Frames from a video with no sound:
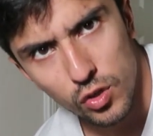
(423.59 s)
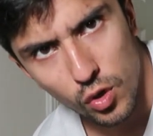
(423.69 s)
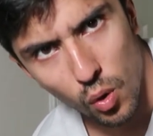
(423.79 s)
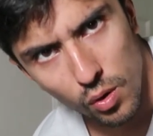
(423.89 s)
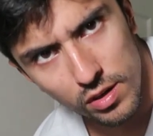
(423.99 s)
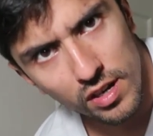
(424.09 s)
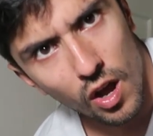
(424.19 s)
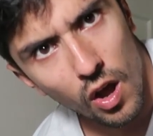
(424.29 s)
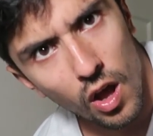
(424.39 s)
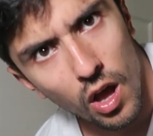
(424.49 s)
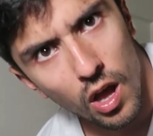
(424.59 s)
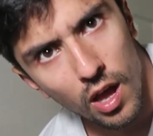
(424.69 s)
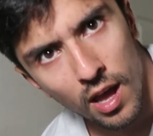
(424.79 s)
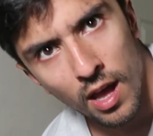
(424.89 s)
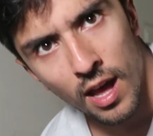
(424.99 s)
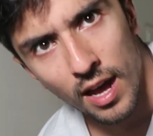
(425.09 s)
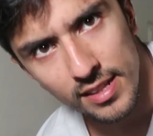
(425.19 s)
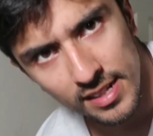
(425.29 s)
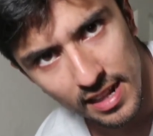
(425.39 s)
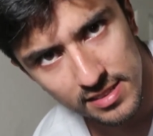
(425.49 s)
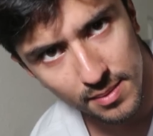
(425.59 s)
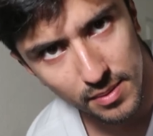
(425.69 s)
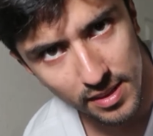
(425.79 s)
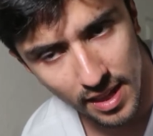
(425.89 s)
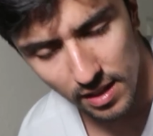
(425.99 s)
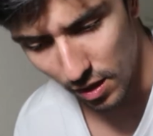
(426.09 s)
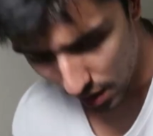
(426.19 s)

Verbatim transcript: cordial. I think that's something that